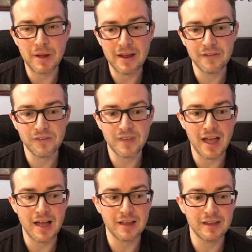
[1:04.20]
buy a
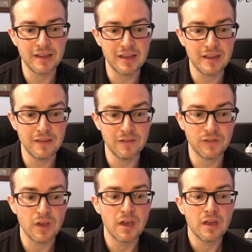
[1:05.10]
stock
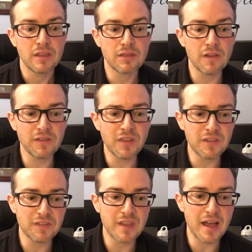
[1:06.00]
is, does this
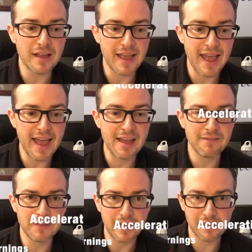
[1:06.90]
stock
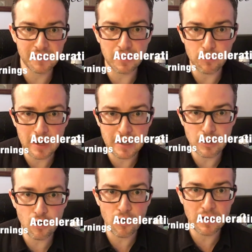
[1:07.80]
have
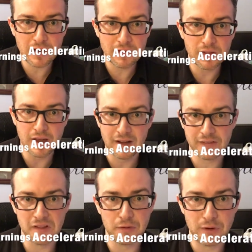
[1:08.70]
accelerating earnings and
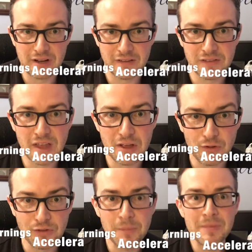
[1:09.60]
accelerating
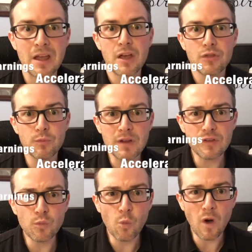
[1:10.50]
sales? The
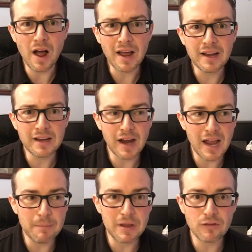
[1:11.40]
reason why
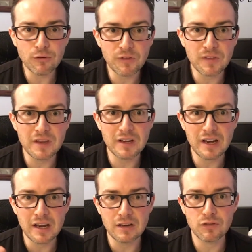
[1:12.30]
I'm interested
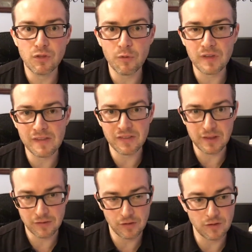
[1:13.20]
in those kinds of
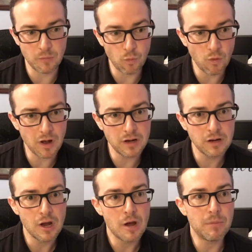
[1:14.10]
things is, number one,
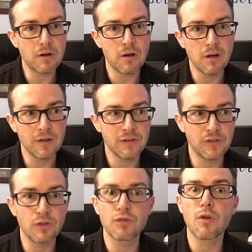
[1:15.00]

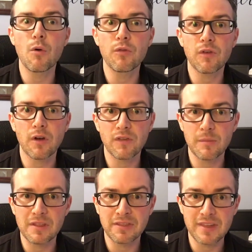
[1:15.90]
because those are
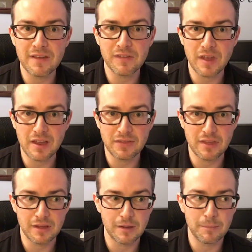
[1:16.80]
some of the things that
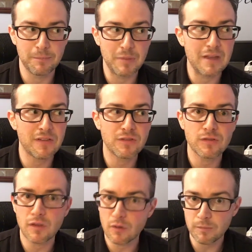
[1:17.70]
the biggest
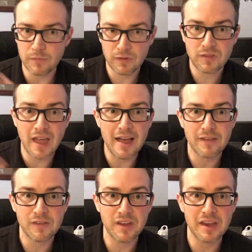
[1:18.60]

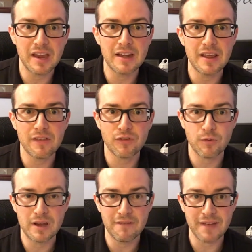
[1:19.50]
stocks in
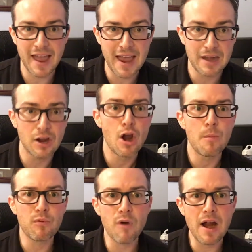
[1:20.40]
history have had
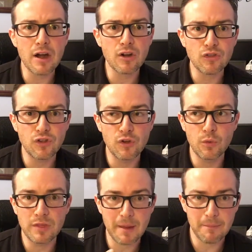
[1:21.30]
prior
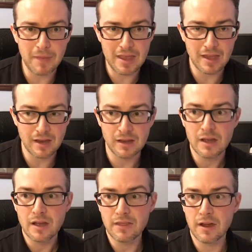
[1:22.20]
to them making
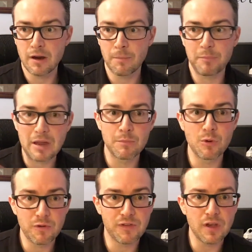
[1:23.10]
their big
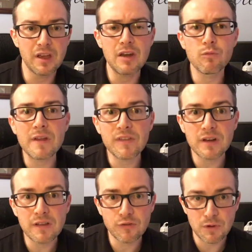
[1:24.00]
moves. In recent
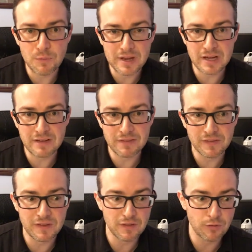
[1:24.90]
history, we can even
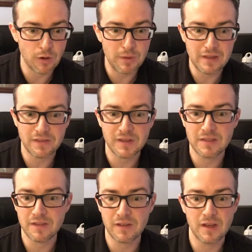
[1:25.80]
see this. So we could see
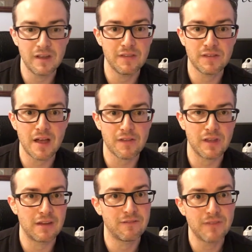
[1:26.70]
this in stocks
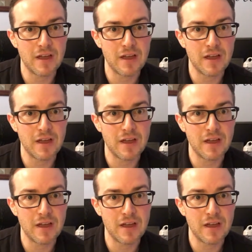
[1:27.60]
like